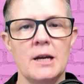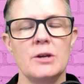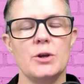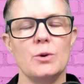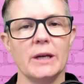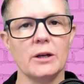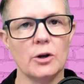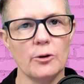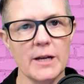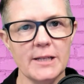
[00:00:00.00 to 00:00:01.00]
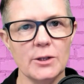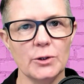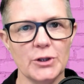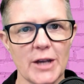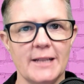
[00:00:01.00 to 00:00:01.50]
you increase your
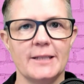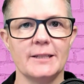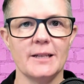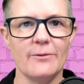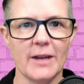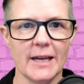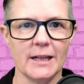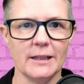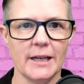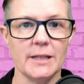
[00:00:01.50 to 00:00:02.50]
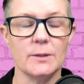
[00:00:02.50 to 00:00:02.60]
chances of getting leads.